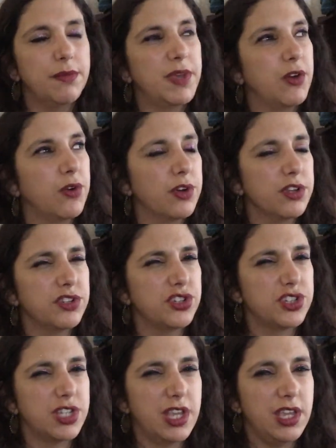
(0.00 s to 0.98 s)
Auras
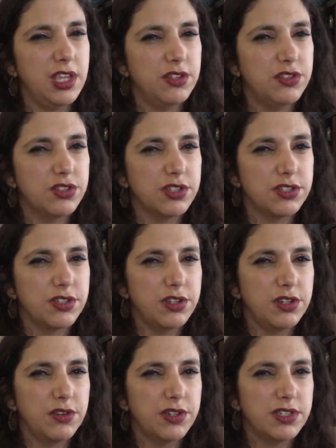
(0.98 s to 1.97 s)
change, just so
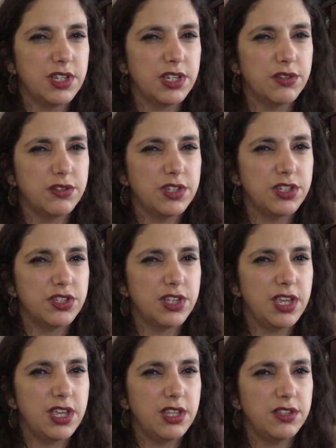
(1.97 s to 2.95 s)
you know, because energy
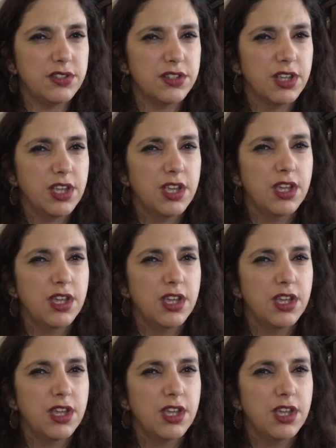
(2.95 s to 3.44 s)
change